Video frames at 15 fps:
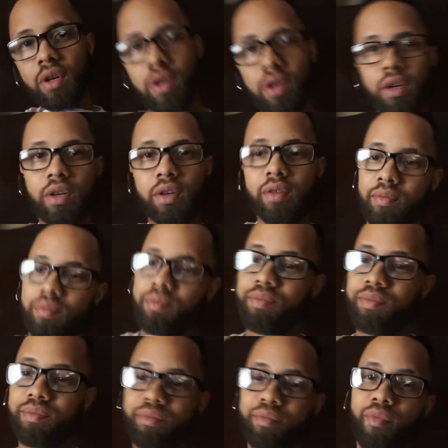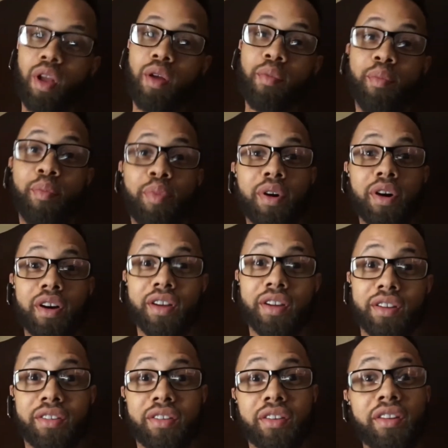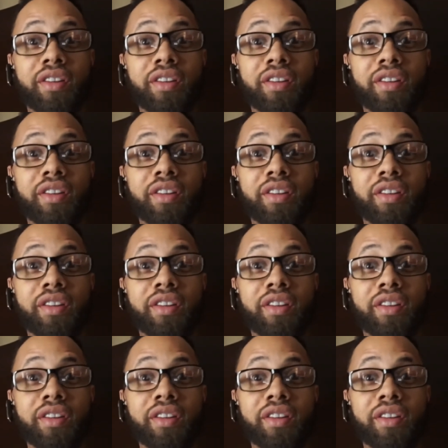Uh, but